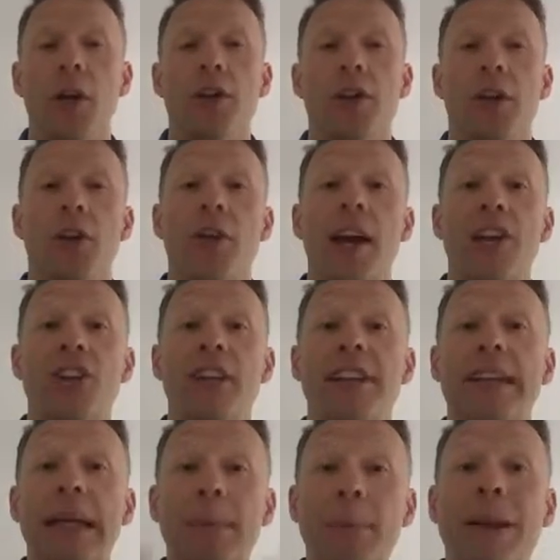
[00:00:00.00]
So you're actually
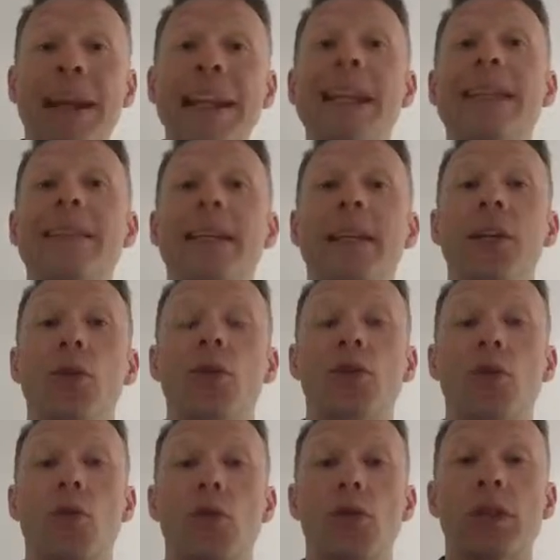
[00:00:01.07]
depleting your
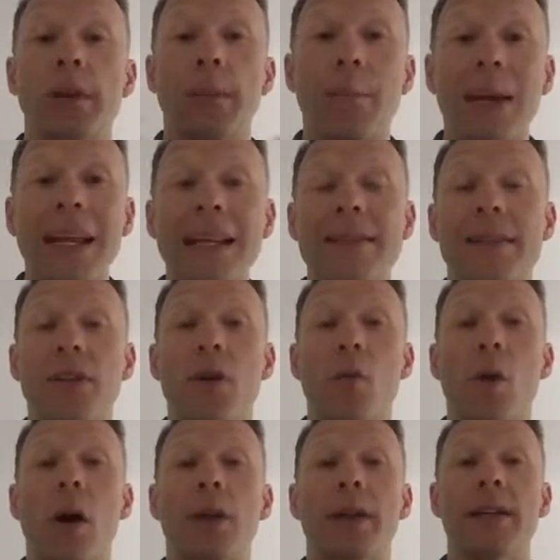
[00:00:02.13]
stores, depleting your
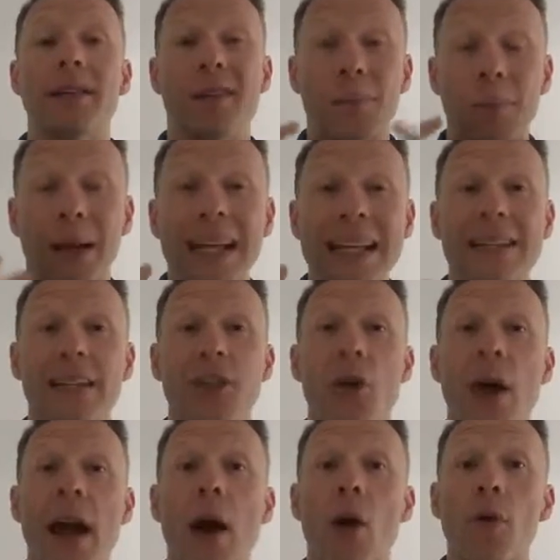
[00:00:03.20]
wellness, depleting
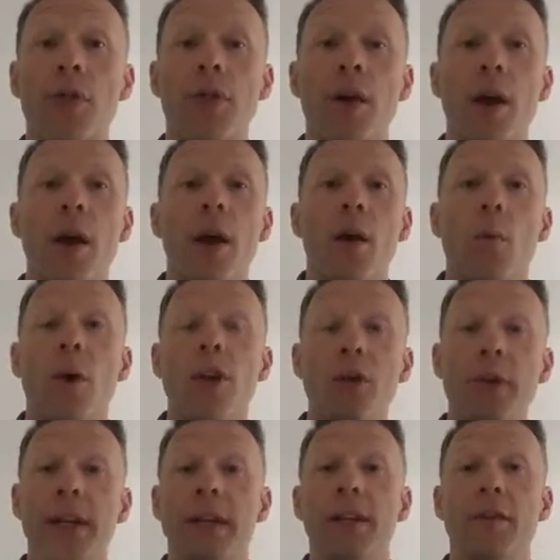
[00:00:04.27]
your health when
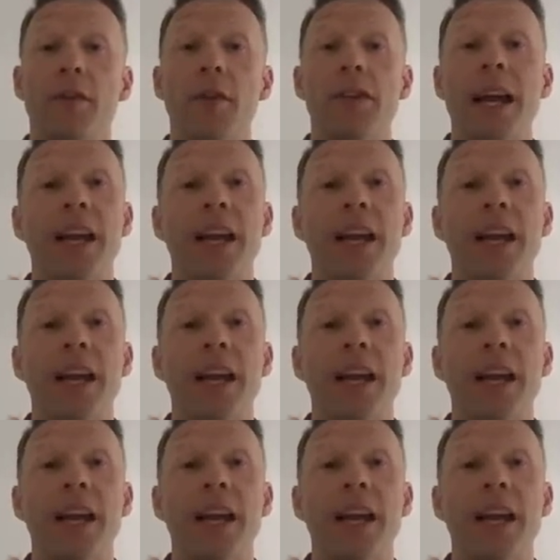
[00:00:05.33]
you eat these foods.